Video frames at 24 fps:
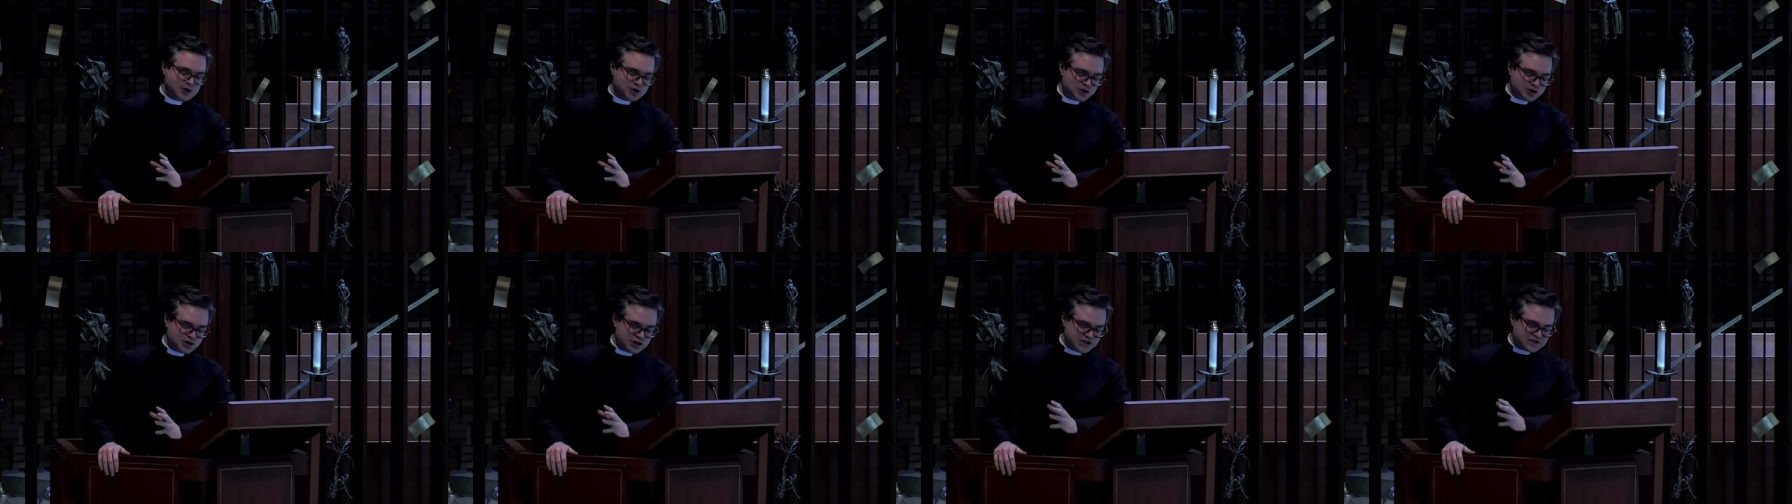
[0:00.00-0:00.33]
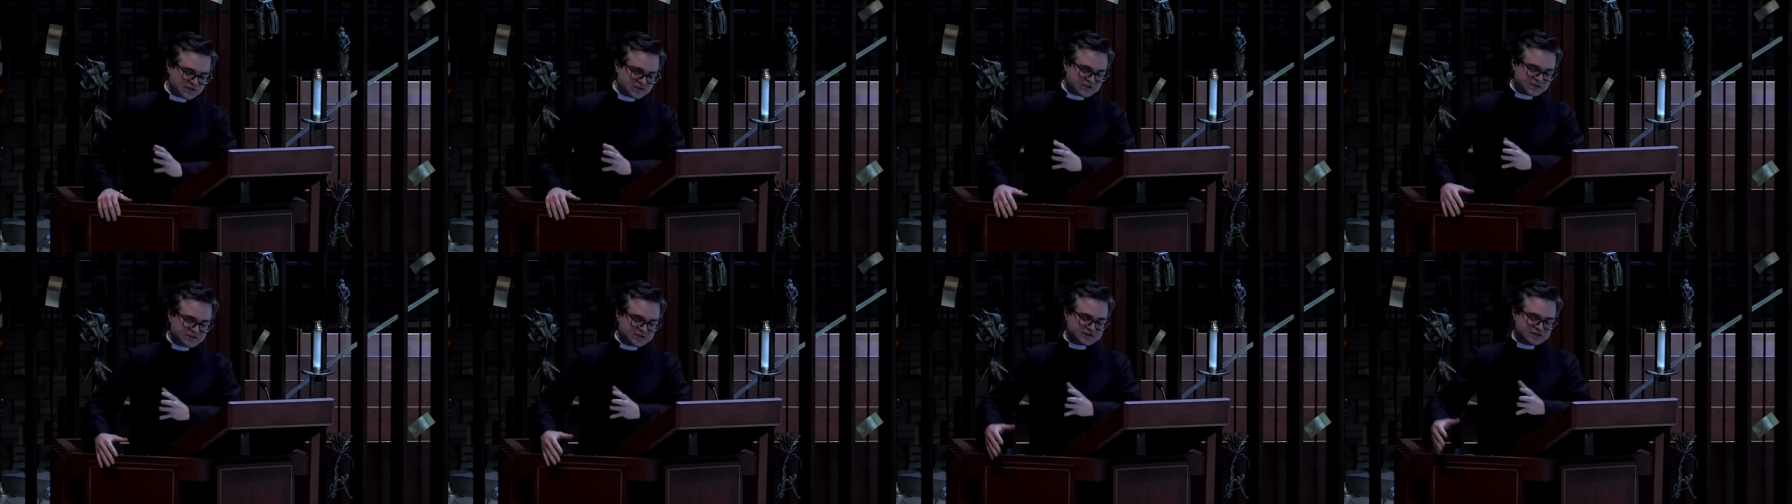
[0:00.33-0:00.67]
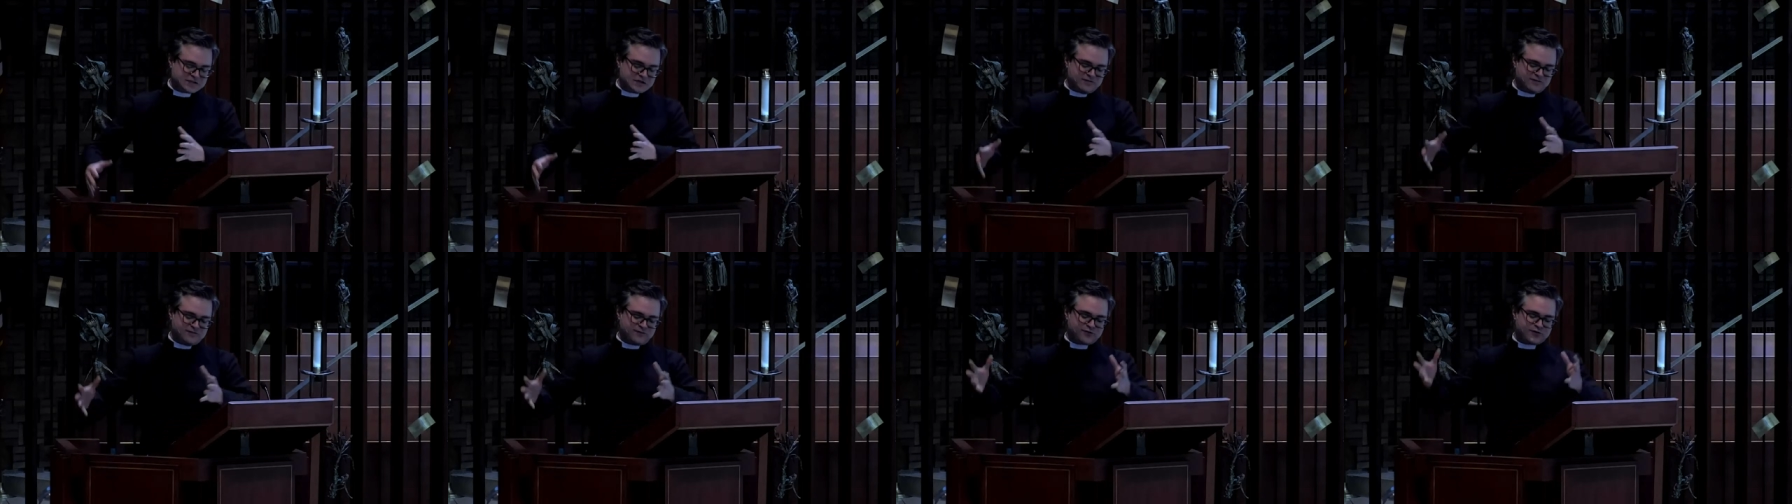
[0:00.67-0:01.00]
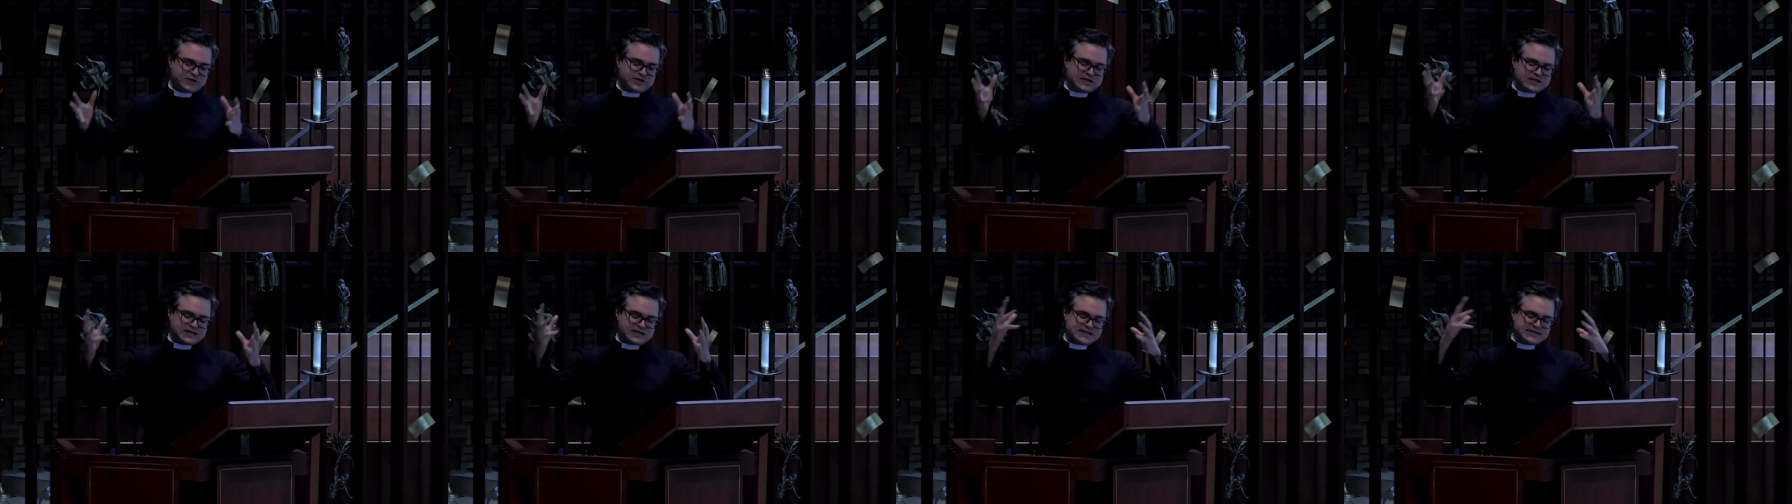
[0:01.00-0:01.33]
Jesus
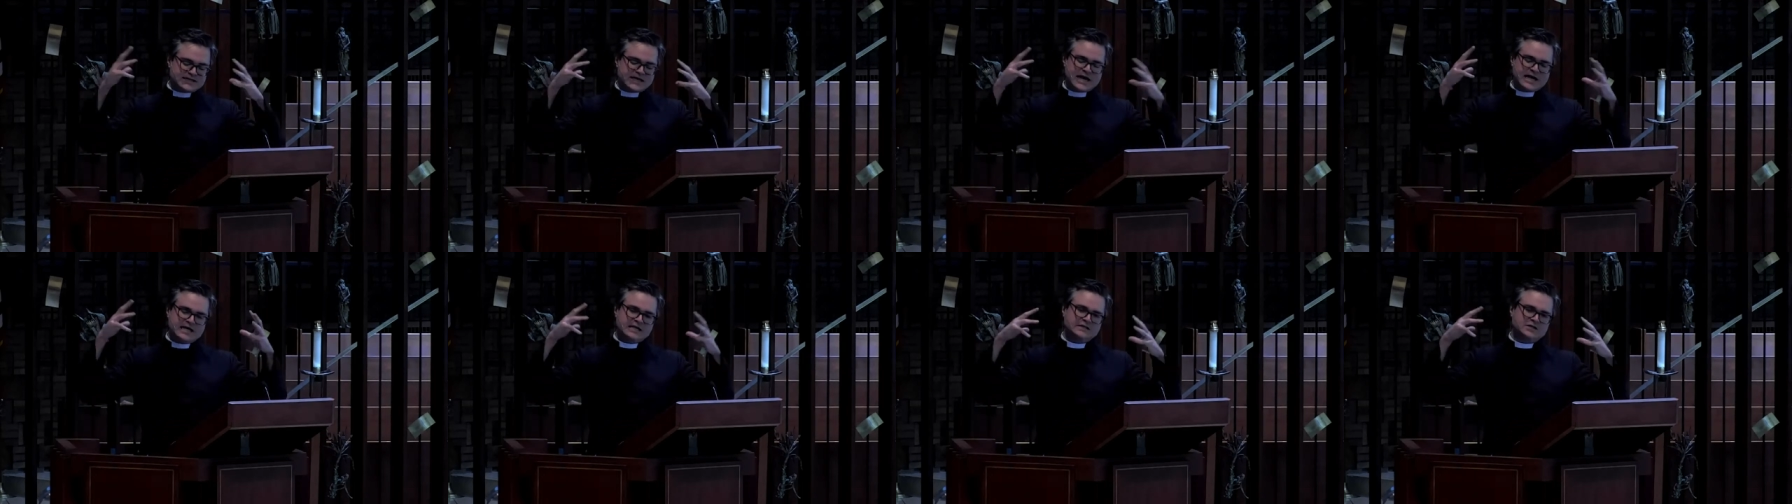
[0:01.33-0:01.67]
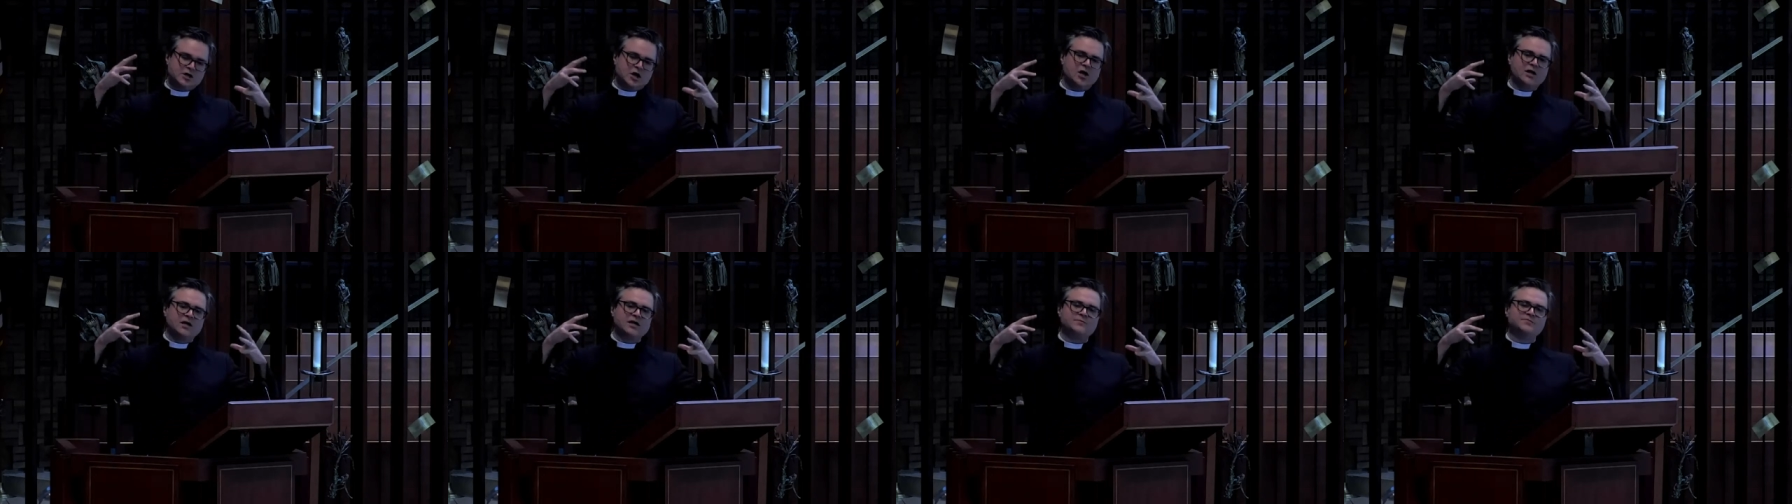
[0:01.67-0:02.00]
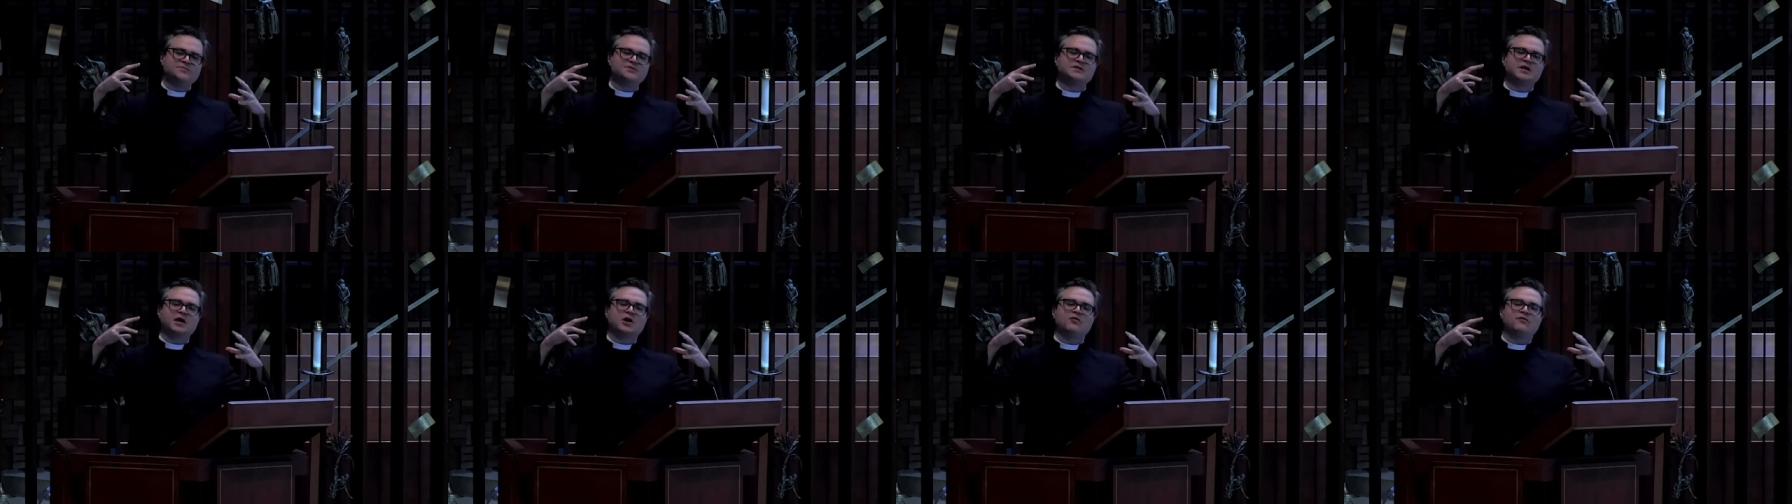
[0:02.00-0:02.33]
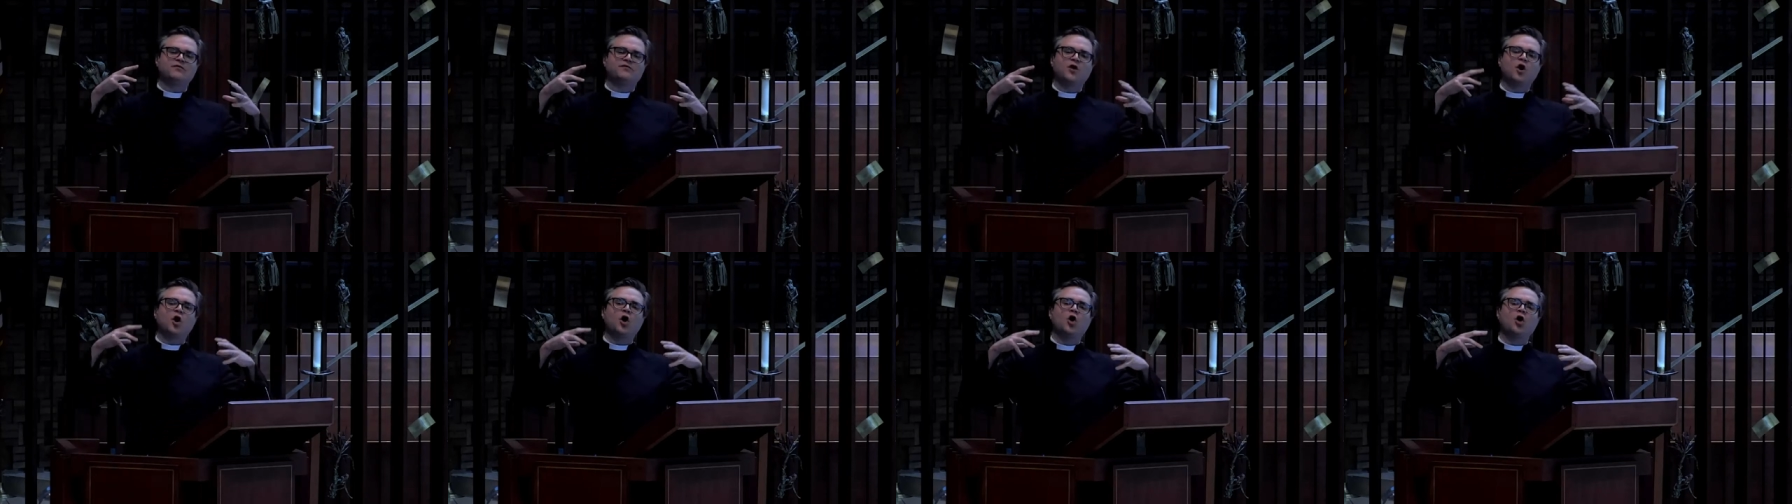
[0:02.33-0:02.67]
freely takes on
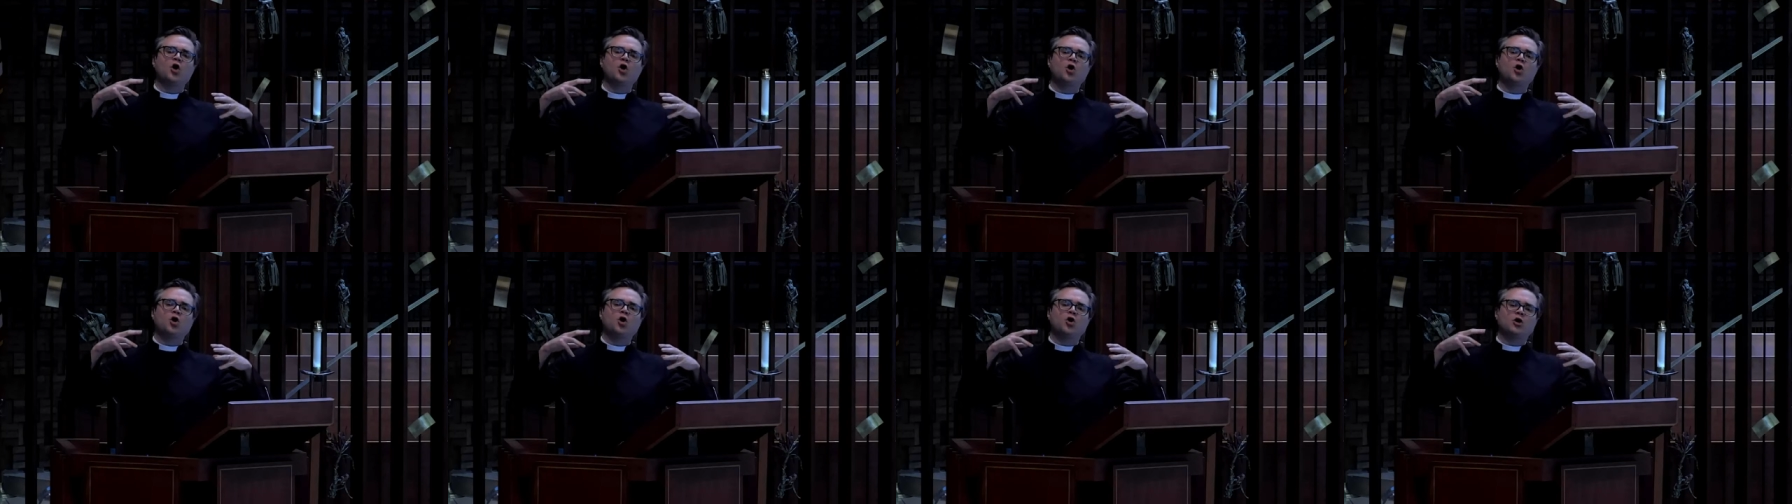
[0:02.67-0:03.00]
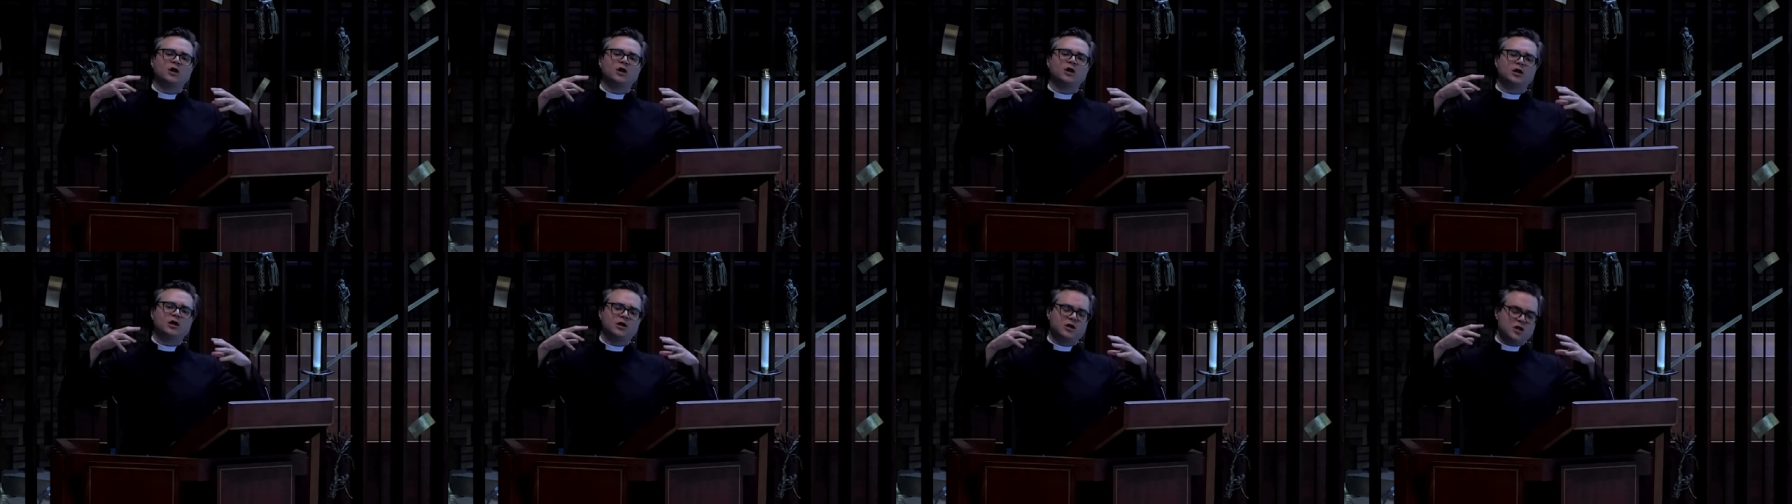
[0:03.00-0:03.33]
himself all